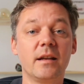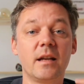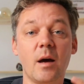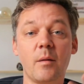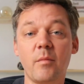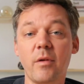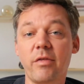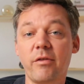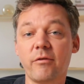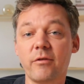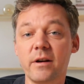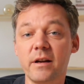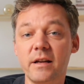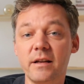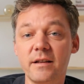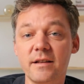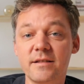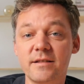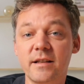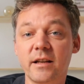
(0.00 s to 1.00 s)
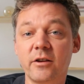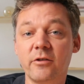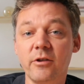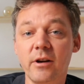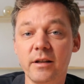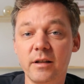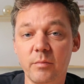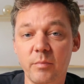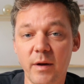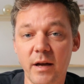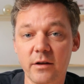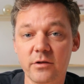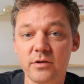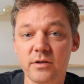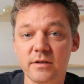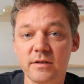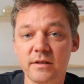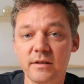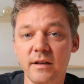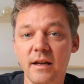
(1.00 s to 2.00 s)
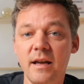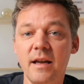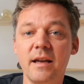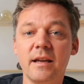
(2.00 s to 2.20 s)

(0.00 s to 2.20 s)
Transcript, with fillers: Number three, security patches.